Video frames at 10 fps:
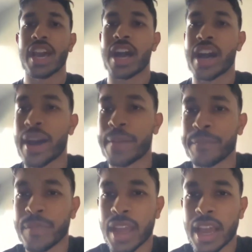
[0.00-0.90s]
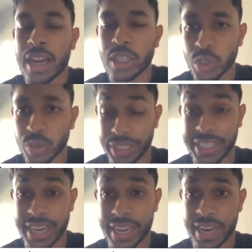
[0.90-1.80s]
How do you
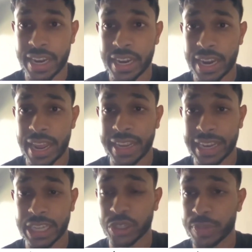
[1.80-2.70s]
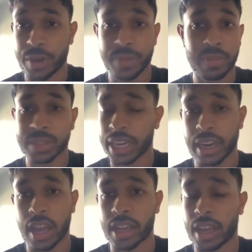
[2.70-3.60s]
retain and engage your community members? I
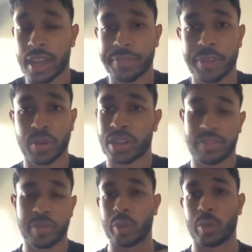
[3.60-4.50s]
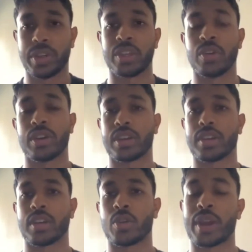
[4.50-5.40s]
cannot, give you,
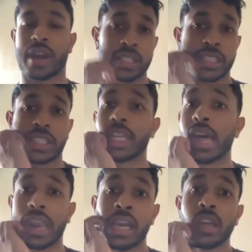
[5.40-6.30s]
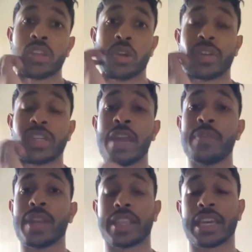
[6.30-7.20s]
quick answer to that. So
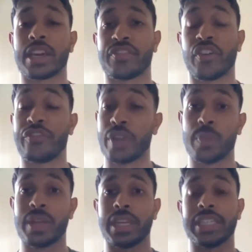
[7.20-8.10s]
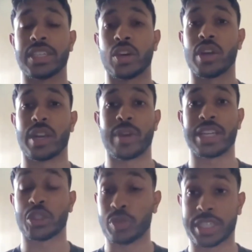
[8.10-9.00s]
retainment, I think fulfillment is a great
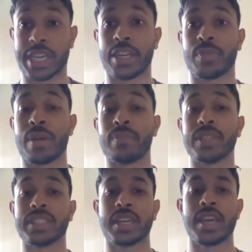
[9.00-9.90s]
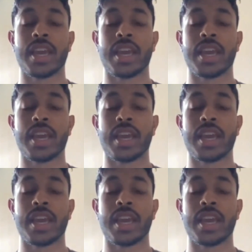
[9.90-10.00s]
way to retain your members.